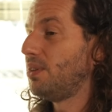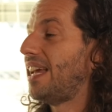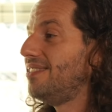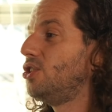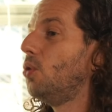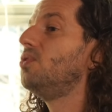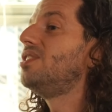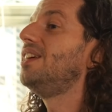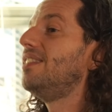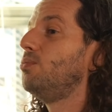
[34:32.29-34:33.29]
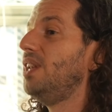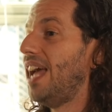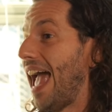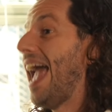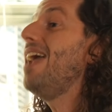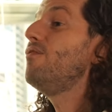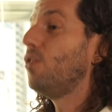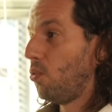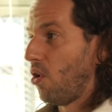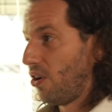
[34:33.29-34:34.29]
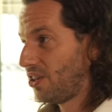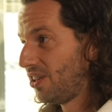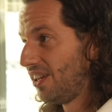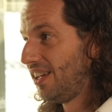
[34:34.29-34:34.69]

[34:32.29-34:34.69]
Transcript: but I don't think it will ever work.